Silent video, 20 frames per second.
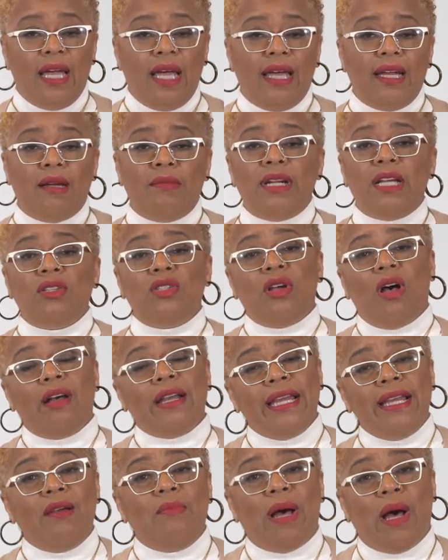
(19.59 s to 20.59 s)
And I'm not
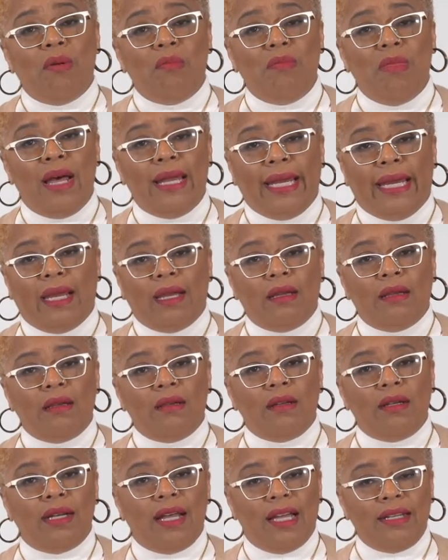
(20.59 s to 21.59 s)
talking about money,
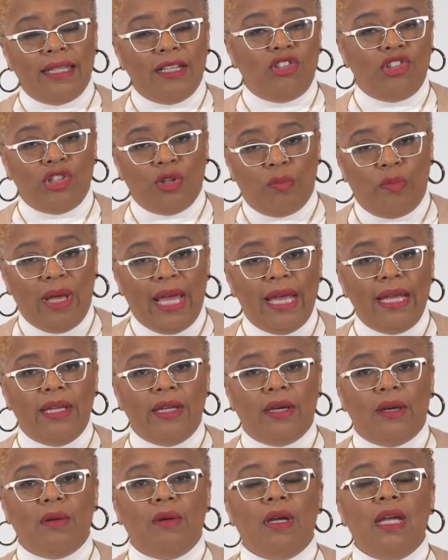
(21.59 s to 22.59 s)
not that she'll pay
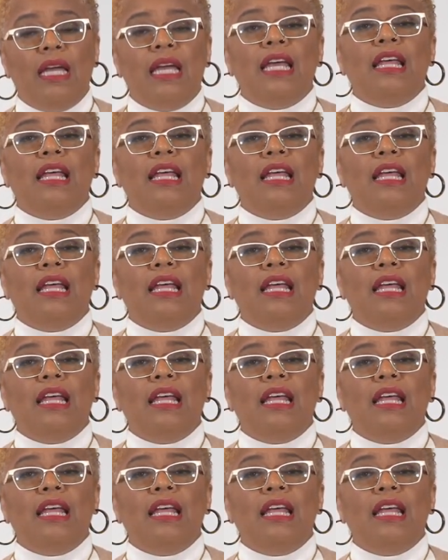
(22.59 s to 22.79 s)
you.